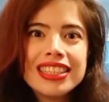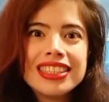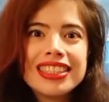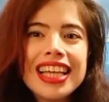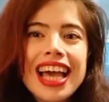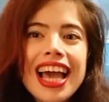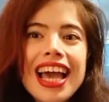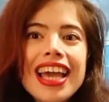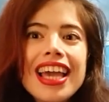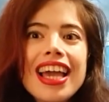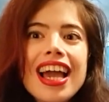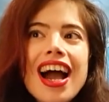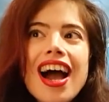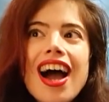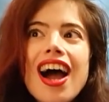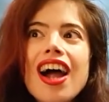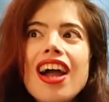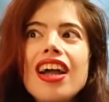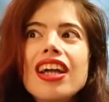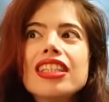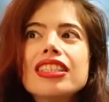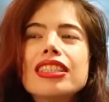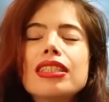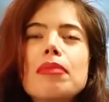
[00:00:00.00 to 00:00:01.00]
They
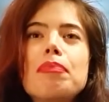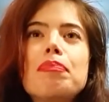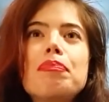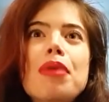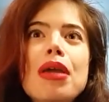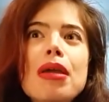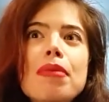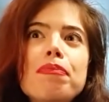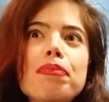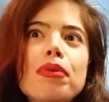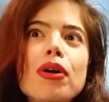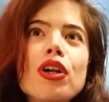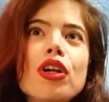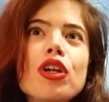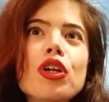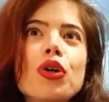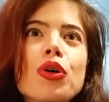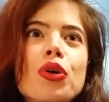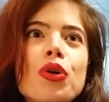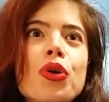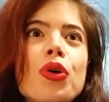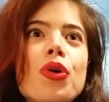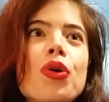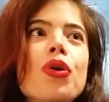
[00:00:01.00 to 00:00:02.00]
are the people
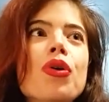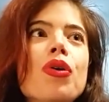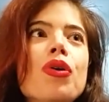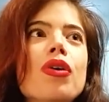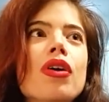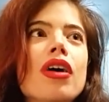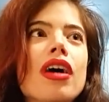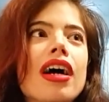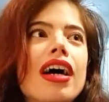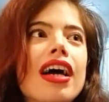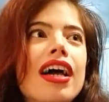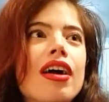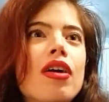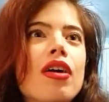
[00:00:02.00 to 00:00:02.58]
who